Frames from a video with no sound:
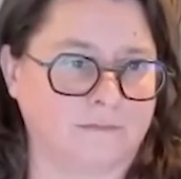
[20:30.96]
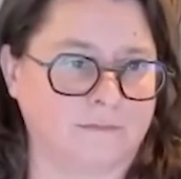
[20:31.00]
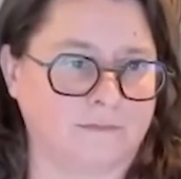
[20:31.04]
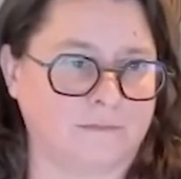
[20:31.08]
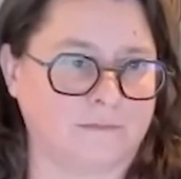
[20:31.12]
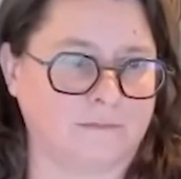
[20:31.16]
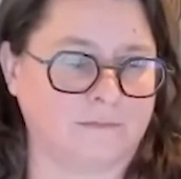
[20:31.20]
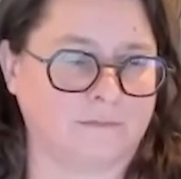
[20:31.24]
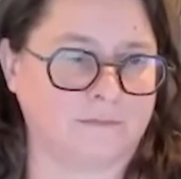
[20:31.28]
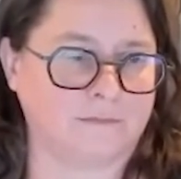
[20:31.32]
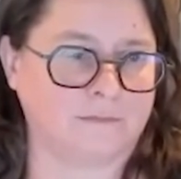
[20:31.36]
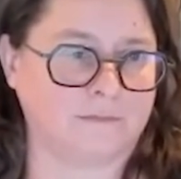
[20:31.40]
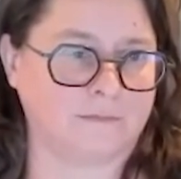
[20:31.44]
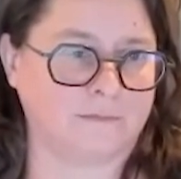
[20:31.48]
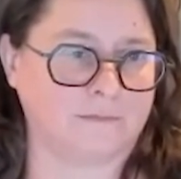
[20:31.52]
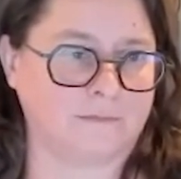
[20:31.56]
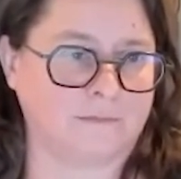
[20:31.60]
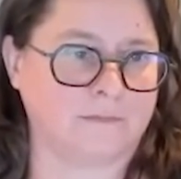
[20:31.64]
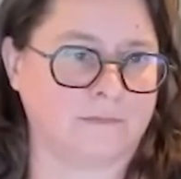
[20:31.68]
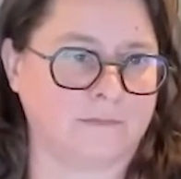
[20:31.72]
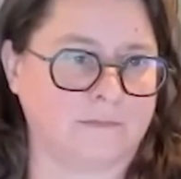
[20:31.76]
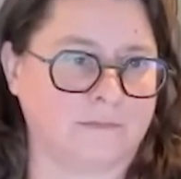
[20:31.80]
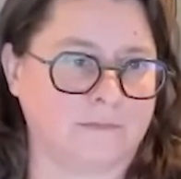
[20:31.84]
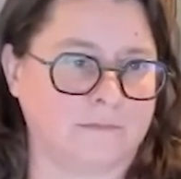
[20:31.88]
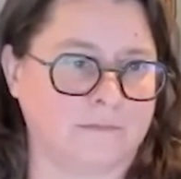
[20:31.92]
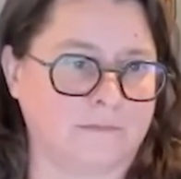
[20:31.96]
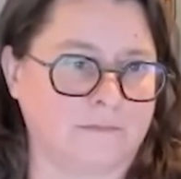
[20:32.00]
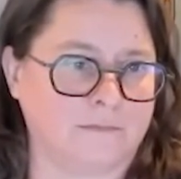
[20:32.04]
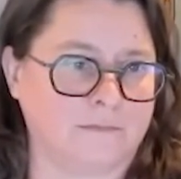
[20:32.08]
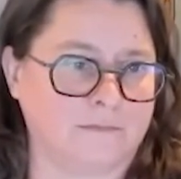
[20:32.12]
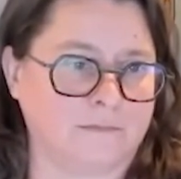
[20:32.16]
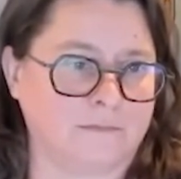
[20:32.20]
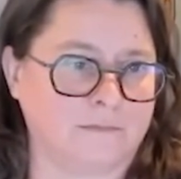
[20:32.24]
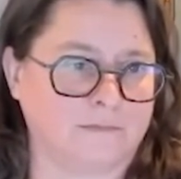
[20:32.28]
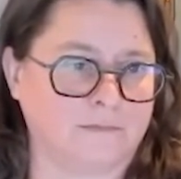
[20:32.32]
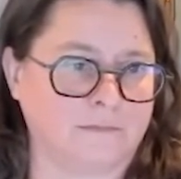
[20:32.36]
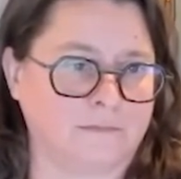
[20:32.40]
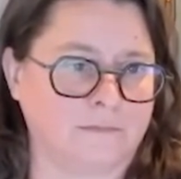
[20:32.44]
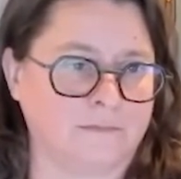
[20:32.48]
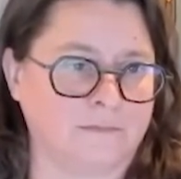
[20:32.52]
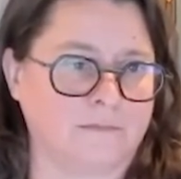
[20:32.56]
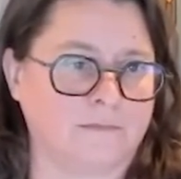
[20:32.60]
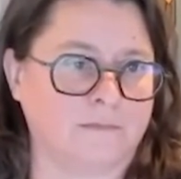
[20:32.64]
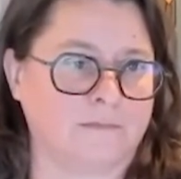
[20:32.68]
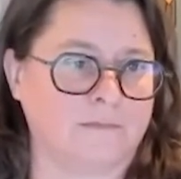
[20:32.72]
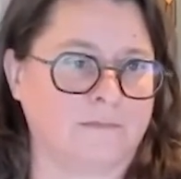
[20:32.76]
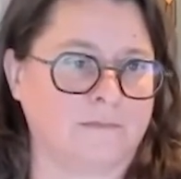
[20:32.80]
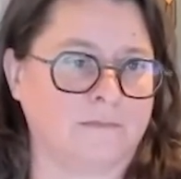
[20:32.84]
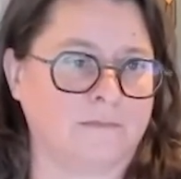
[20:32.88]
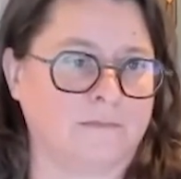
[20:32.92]

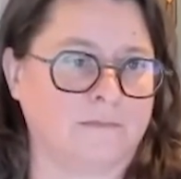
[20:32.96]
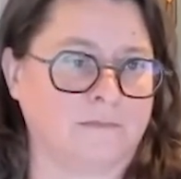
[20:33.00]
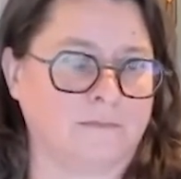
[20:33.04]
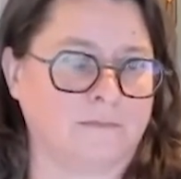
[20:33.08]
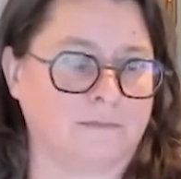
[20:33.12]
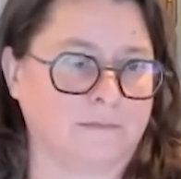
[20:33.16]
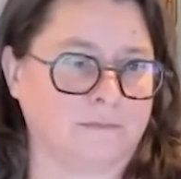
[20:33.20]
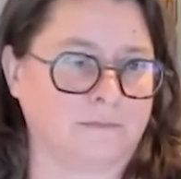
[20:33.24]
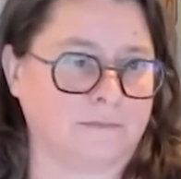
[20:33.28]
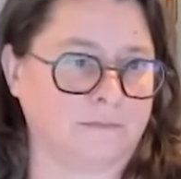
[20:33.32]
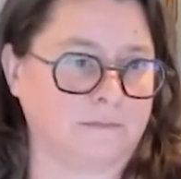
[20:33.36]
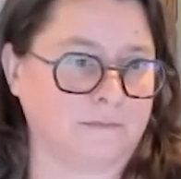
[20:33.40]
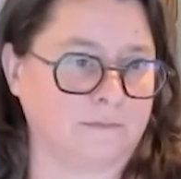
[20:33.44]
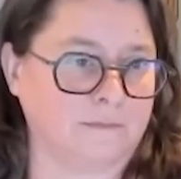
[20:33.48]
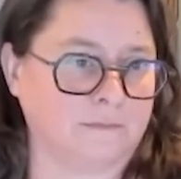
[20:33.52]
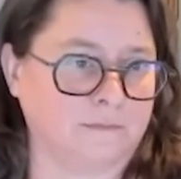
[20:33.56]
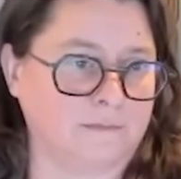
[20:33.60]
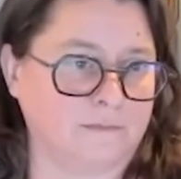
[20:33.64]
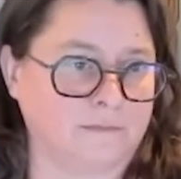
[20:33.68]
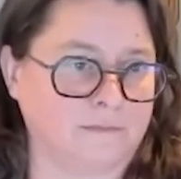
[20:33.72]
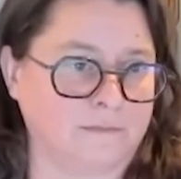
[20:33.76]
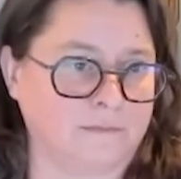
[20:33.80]
[no speech]